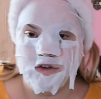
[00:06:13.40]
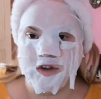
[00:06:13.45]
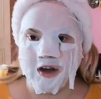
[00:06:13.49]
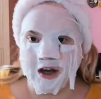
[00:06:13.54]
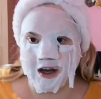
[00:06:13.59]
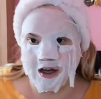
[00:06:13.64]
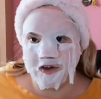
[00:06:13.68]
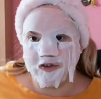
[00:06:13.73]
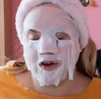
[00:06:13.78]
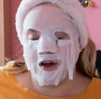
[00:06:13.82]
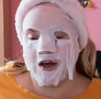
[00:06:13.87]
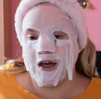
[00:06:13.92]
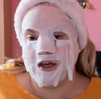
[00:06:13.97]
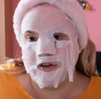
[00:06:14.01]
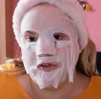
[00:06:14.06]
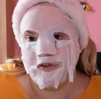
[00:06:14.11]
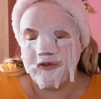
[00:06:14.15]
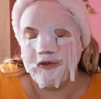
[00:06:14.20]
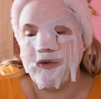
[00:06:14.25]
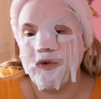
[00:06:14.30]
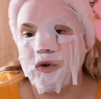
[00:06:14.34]
that I've
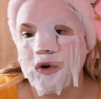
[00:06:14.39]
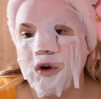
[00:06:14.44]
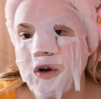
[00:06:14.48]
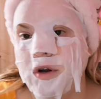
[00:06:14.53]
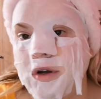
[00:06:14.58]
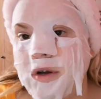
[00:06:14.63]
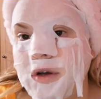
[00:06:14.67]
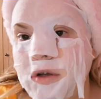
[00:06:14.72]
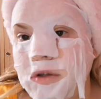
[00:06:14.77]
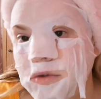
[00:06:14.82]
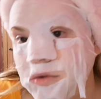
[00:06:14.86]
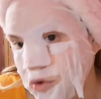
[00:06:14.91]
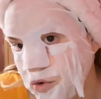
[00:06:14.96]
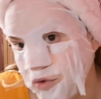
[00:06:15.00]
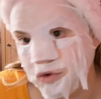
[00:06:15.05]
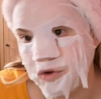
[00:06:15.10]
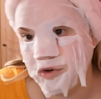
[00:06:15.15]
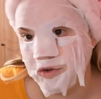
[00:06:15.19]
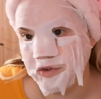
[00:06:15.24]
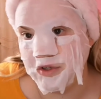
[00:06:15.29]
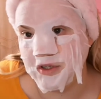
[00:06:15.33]
had for
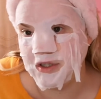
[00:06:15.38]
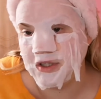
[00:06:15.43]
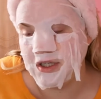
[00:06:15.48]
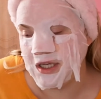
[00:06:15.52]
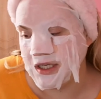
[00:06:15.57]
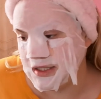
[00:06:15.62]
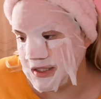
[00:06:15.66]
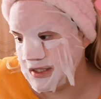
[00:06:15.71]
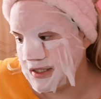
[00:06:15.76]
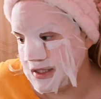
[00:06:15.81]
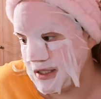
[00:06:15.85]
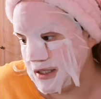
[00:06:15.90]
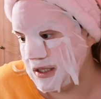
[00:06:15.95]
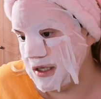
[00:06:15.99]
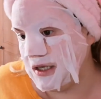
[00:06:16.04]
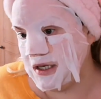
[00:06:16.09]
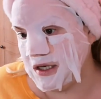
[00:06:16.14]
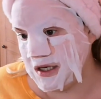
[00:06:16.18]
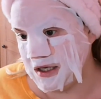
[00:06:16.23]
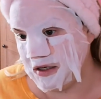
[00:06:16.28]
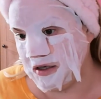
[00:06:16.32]
longer than
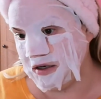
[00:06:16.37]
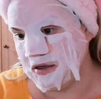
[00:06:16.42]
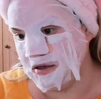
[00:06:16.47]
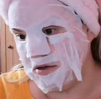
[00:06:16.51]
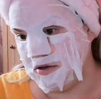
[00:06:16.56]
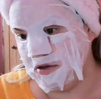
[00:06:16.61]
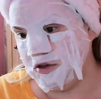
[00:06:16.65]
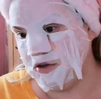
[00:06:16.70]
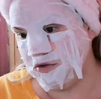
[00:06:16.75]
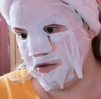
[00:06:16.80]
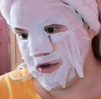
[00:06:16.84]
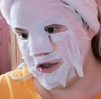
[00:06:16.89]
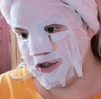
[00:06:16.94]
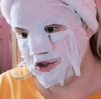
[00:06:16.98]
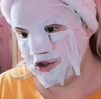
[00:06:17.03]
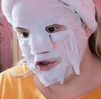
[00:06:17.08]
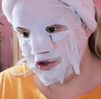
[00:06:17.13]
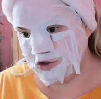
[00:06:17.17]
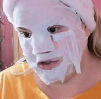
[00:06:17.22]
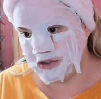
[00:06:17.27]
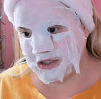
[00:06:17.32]
necessary, and you know, I
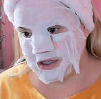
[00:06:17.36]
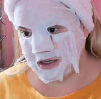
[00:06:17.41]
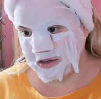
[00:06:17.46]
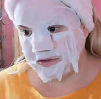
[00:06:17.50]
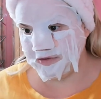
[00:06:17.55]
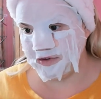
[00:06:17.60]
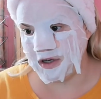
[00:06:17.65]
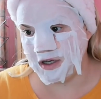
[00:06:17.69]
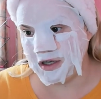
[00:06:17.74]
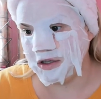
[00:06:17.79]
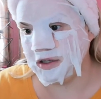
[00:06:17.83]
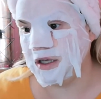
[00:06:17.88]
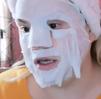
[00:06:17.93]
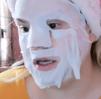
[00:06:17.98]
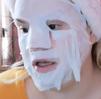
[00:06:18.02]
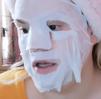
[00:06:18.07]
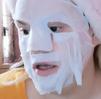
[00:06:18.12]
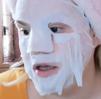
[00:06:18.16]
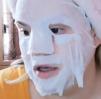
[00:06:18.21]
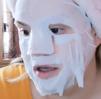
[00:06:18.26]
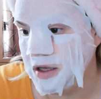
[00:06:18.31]
should
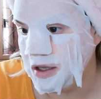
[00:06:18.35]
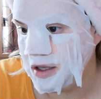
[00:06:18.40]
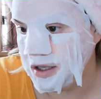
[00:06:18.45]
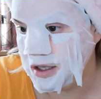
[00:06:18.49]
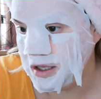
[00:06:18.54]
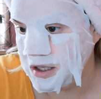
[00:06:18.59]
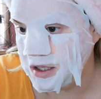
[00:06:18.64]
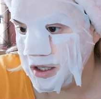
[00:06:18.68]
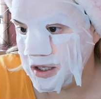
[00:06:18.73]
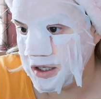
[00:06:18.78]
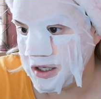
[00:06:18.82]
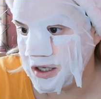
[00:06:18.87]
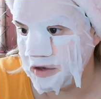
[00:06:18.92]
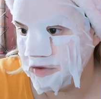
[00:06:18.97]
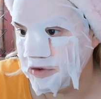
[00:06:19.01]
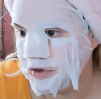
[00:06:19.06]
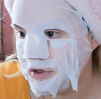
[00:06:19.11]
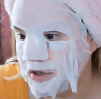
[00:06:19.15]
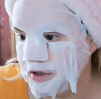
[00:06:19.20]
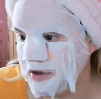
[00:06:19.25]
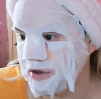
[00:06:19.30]
definitely
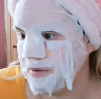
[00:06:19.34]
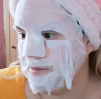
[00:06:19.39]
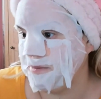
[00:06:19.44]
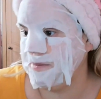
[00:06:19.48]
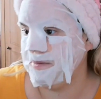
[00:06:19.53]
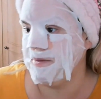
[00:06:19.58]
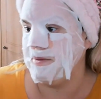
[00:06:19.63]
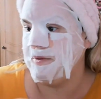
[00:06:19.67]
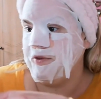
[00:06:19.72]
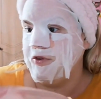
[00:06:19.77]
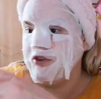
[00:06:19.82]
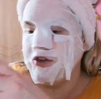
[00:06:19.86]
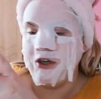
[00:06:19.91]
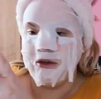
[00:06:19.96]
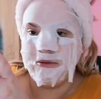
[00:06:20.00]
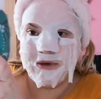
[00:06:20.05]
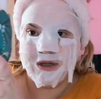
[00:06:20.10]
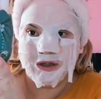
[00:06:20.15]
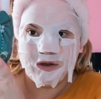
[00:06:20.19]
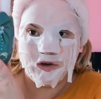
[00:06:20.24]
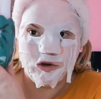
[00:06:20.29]
get rid of them. So
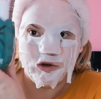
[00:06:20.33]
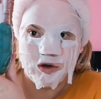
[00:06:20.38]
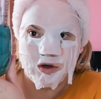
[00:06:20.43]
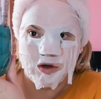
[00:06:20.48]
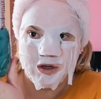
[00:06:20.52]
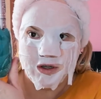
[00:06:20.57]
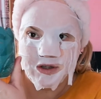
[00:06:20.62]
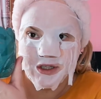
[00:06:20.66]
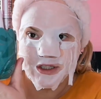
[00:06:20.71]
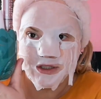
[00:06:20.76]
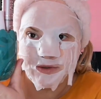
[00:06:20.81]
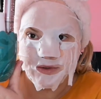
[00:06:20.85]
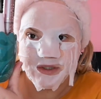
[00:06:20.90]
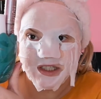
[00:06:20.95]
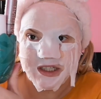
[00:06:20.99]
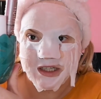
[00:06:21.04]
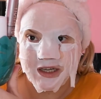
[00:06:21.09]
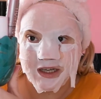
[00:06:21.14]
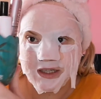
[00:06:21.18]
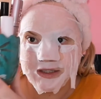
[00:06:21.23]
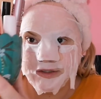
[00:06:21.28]
like my little, this was
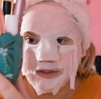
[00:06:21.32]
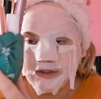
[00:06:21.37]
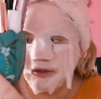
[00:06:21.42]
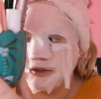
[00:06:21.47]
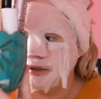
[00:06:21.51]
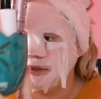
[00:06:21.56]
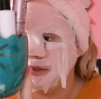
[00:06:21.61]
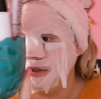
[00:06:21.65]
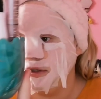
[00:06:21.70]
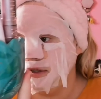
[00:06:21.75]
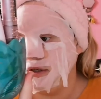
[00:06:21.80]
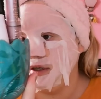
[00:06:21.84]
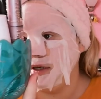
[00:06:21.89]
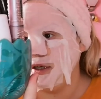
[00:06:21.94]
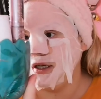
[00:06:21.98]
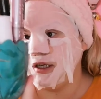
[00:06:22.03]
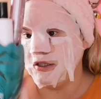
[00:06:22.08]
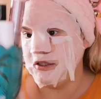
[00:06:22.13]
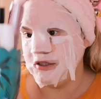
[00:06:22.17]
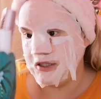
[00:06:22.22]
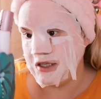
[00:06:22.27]
a candle
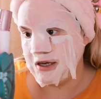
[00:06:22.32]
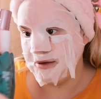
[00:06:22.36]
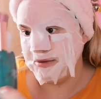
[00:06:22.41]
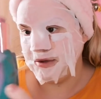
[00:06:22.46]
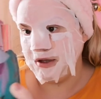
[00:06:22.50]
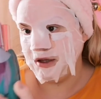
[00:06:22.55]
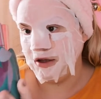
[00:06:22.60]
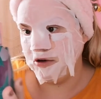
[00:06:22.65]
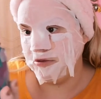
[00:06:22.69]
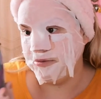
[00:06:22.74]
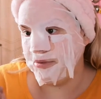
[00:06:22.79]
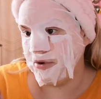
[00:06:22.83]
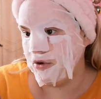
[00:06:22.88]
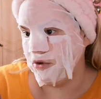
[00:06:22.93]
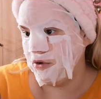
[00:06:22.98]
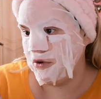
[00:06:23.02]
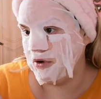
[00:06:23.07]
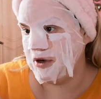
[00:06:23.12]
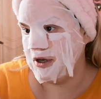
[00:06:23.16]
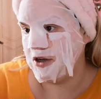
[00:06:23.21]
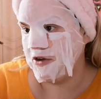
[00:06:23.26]
and I just kept a little
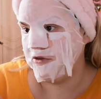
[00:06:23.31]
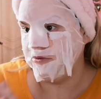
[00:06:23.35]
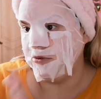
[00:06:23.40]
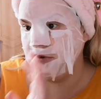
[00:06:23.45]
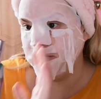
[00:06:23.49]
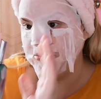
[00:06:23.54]
pot, and I've